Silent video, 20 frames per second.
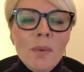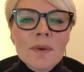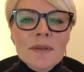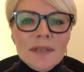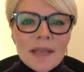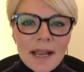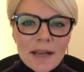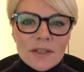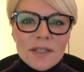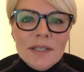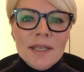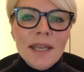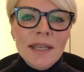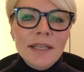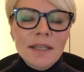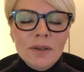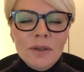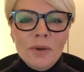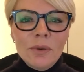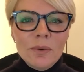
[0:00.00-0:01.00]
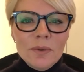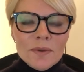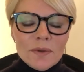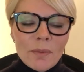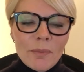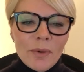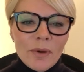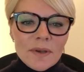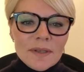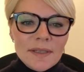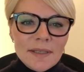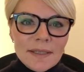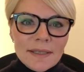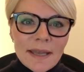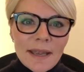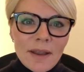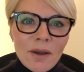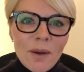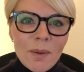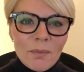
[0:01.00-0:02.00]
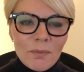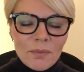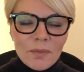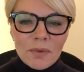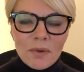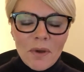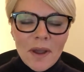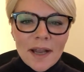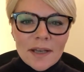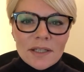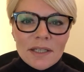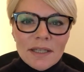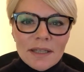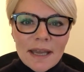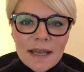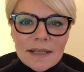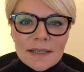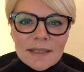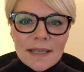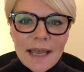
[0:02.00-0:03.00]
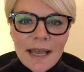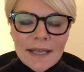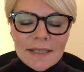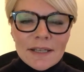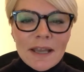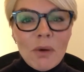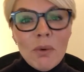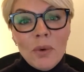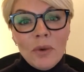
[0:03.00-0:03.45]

I wasn't actually taking calls on Boxing Day. I'm not actually that sad or